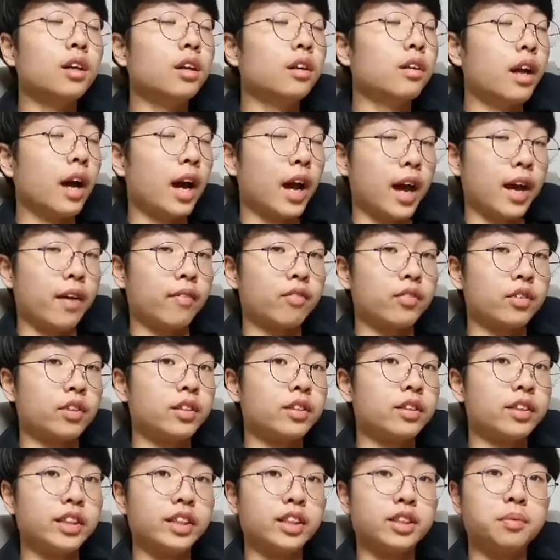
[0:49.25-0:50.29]
And
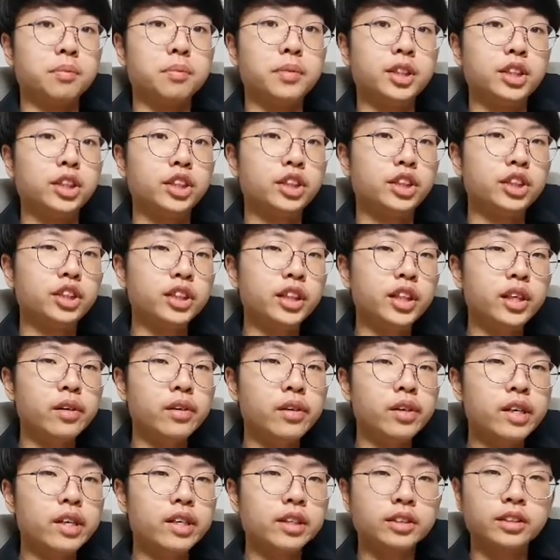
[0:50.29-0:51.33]
these
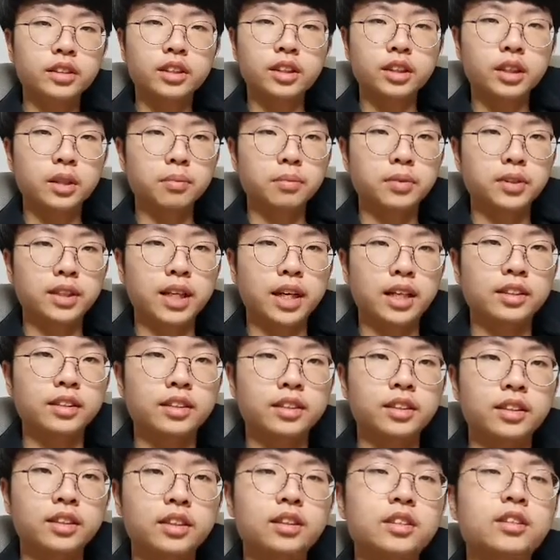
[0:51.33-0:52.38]
mysterious
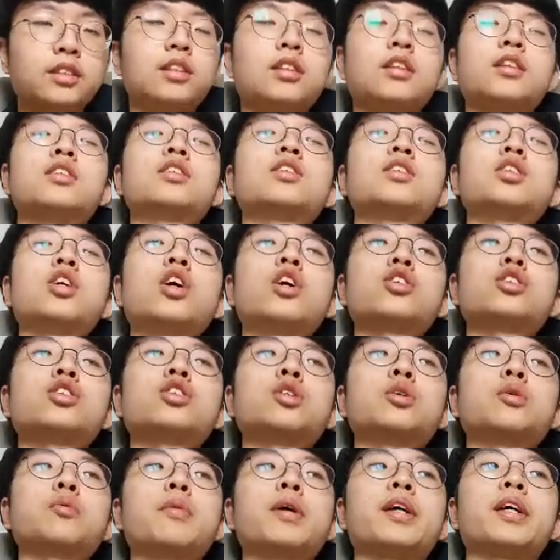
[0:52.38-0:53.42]
circumstances starts
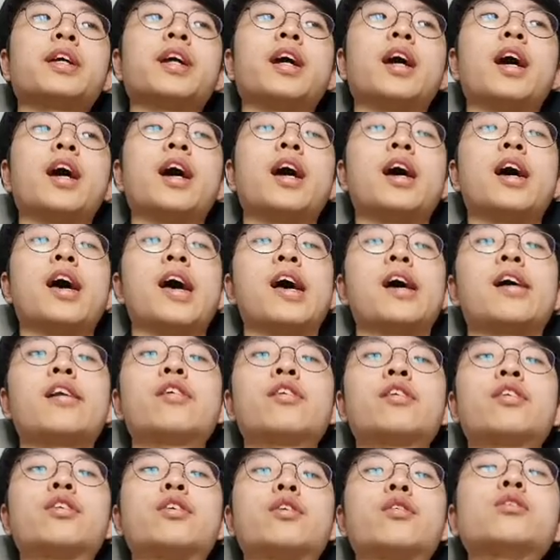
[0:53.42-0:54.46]
to make uh,
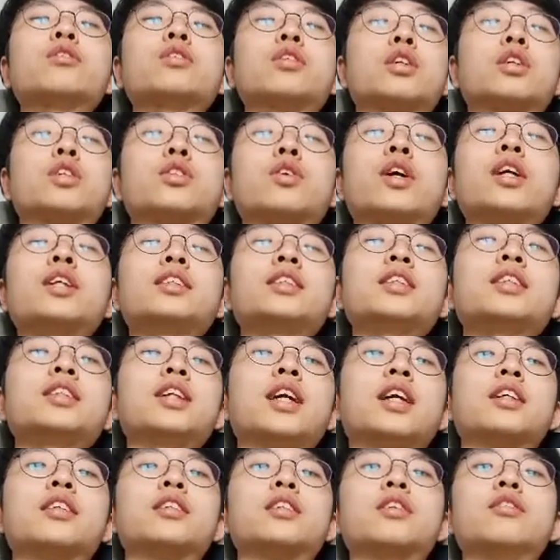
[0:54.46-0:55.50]
Hercule, the great
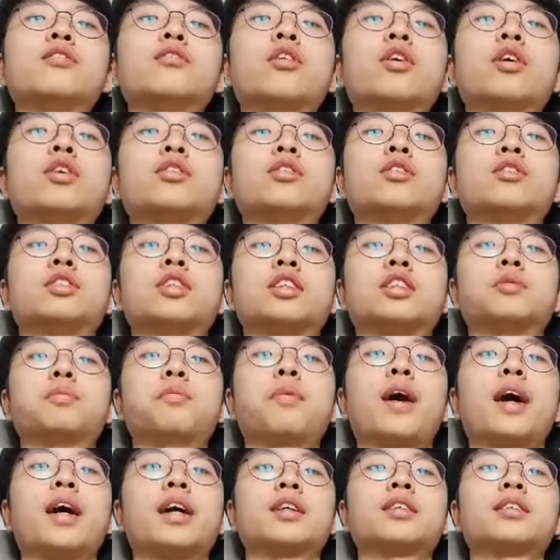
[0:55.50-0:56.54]
detective, to
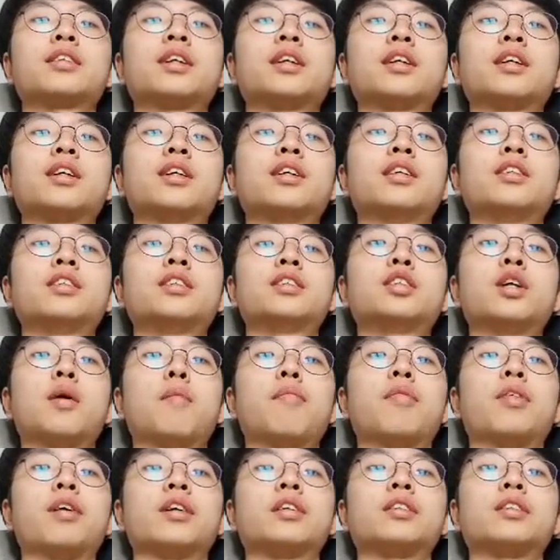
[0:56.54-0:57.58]
suspect
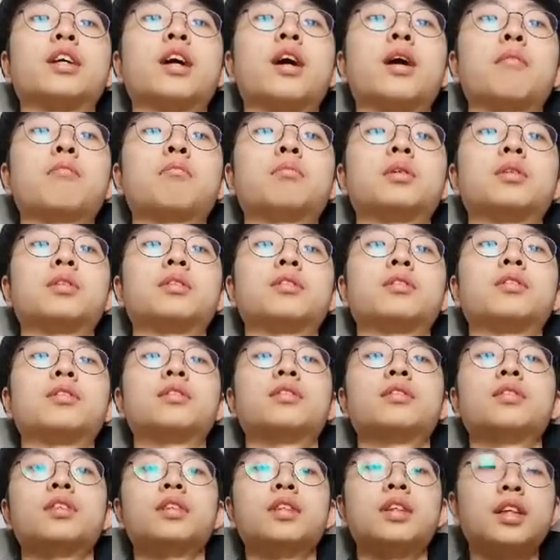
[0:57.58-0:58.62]
something is up.
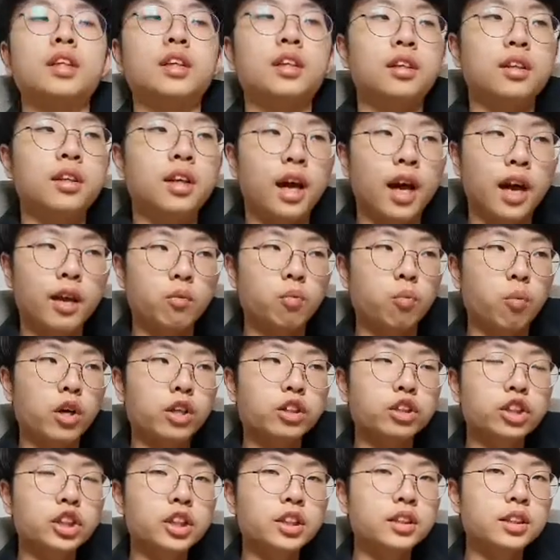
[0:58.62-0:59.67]
And
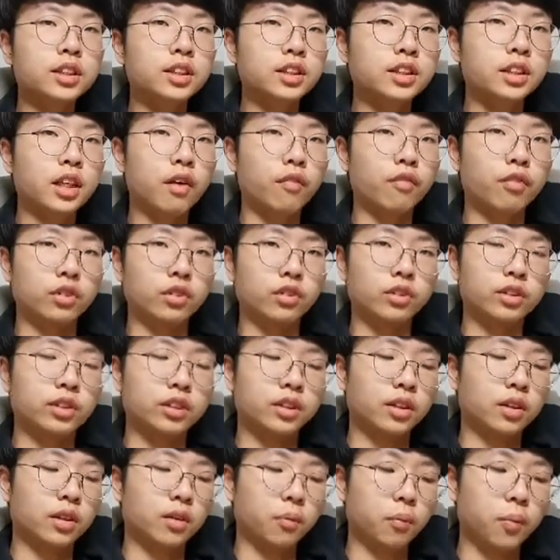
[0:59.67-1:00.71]
when she
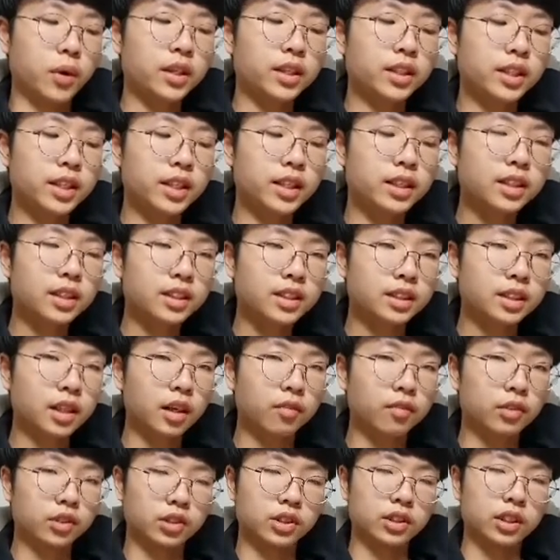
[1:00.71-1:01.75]
discovers, when he
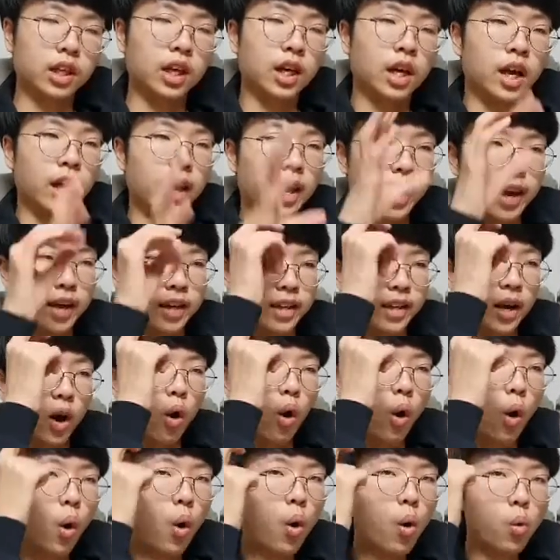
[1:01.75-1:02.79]
discovers a
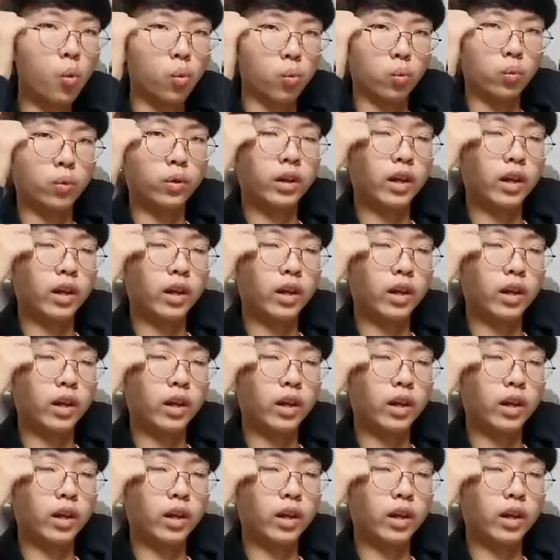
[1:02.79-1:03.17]
hole